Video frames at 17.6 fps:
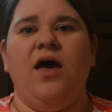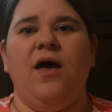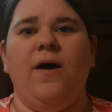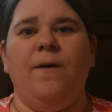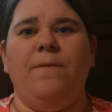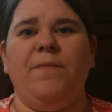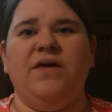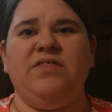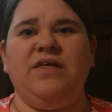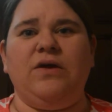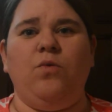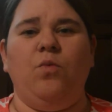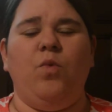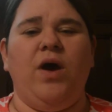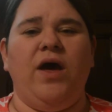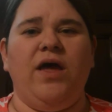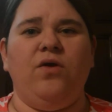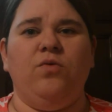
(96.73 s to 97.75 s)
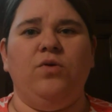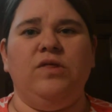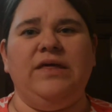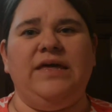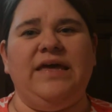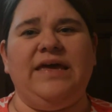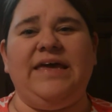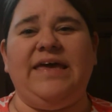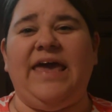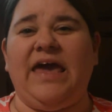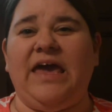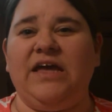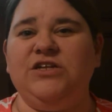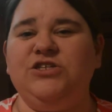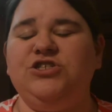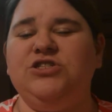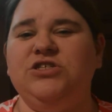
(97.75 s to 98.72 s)
I think what really
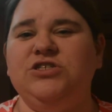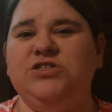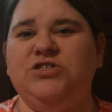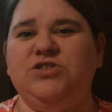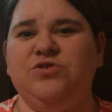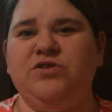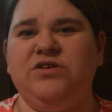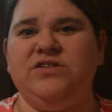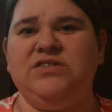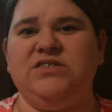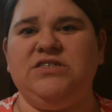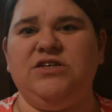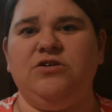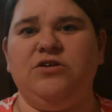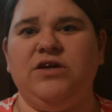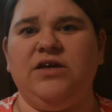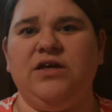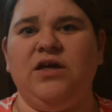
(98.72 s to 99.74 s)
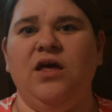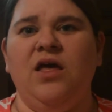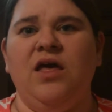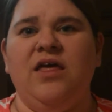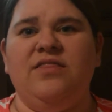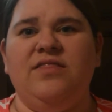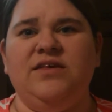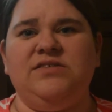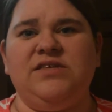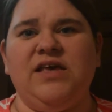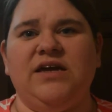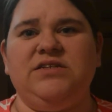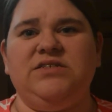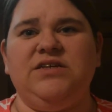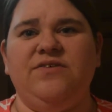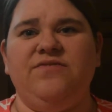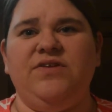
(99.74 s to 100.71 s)
engaged the students during this
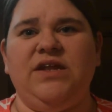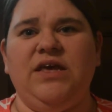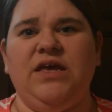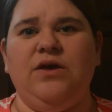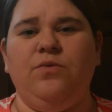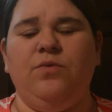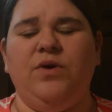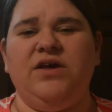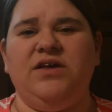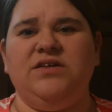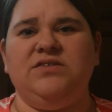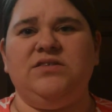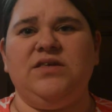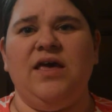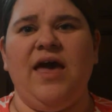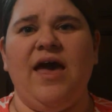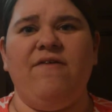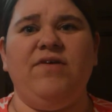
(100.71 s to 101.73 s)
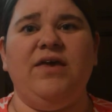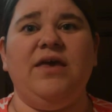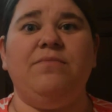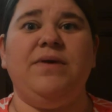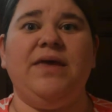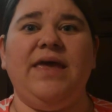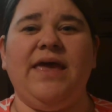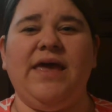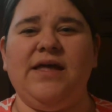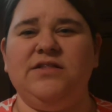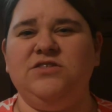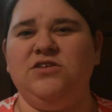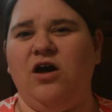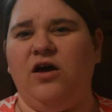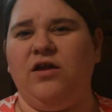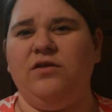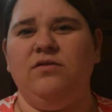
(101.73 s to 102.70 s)
activity was having it be
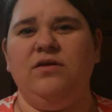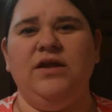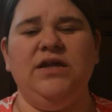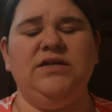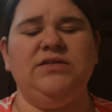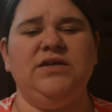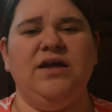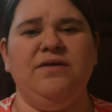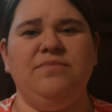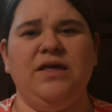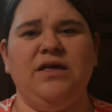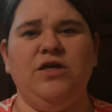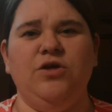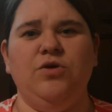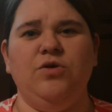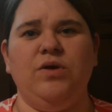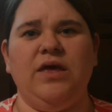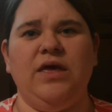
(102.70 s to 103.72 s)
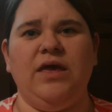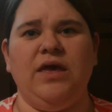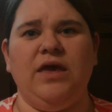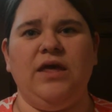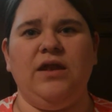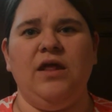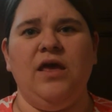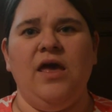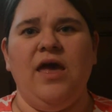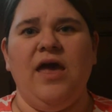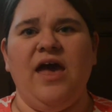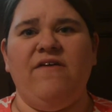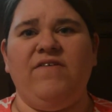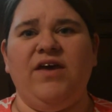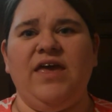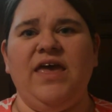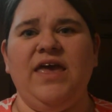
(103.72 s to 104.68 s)
hands-on. Anytime that you can
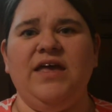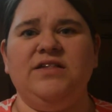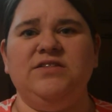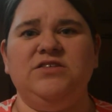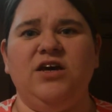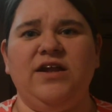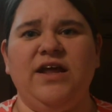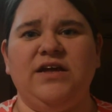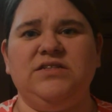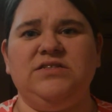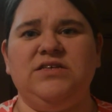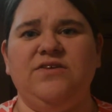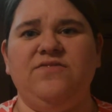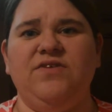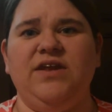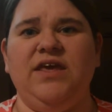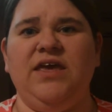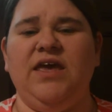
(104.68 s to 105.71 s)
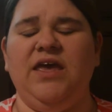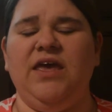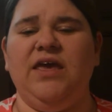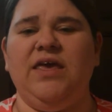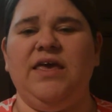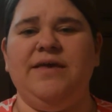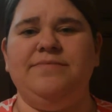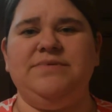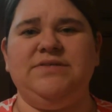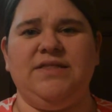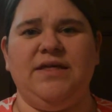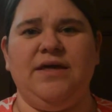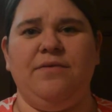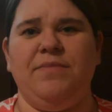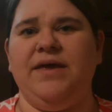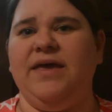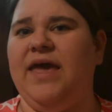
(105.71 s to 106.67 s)
have a hands-on activity, it keeps
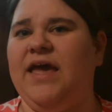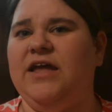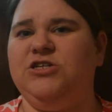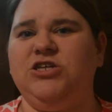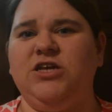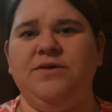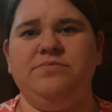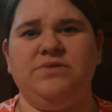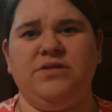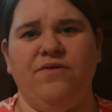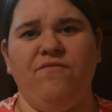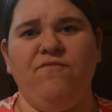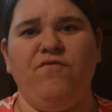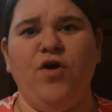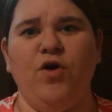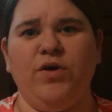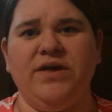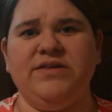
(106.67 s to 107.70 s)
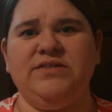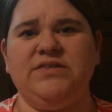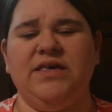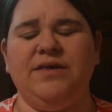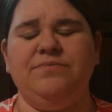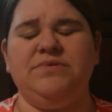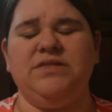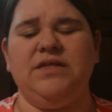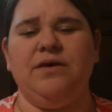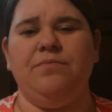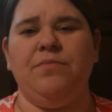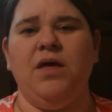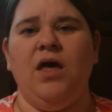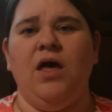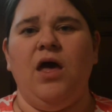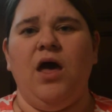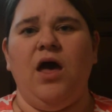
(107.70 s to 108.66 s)
them engaged, keeps them focused, keeps them
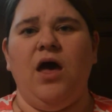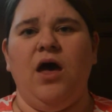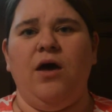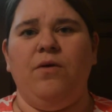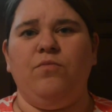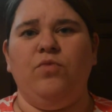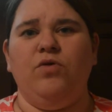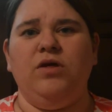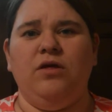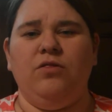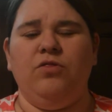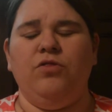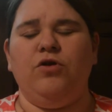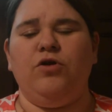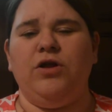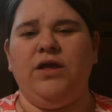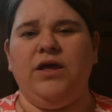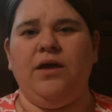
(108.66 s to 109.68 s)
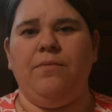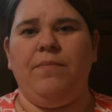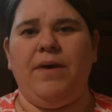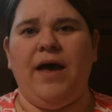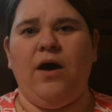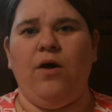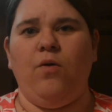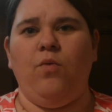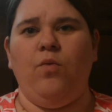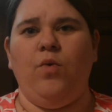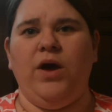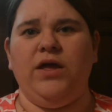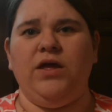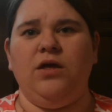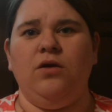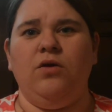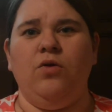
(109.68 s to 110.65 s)
really learning about
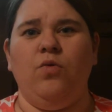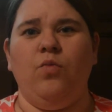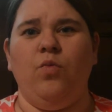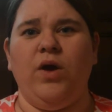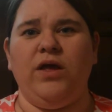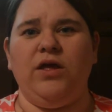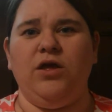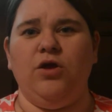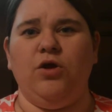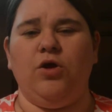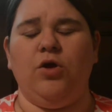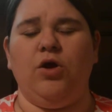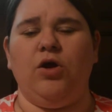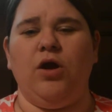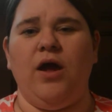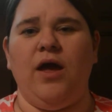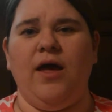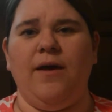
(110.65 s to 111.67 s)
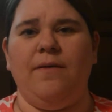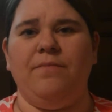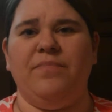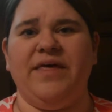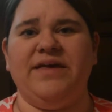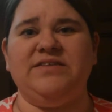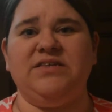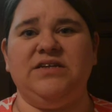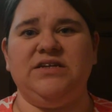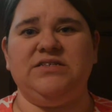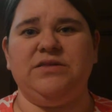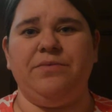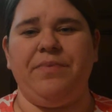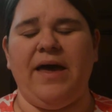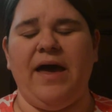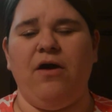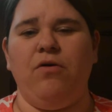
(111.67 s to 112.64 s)
what your lesson is
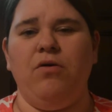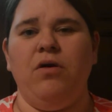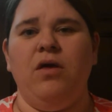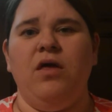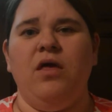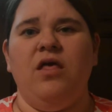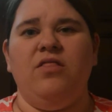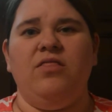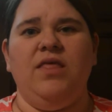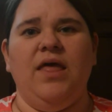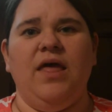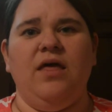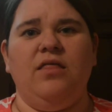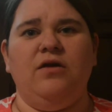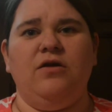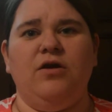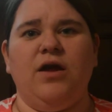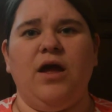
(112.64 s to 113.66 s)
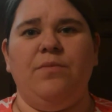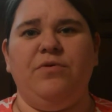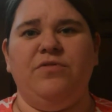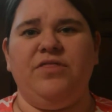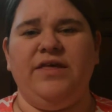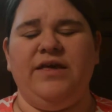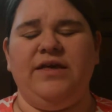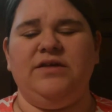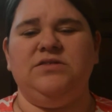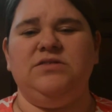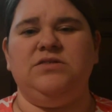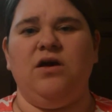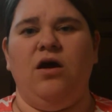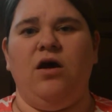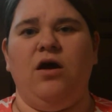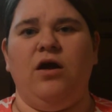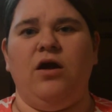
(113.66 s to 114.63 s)
about. The other couple things
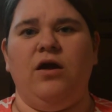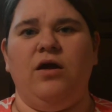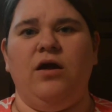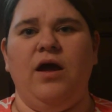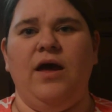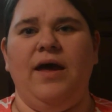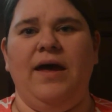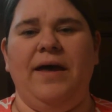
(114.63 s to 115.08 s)
are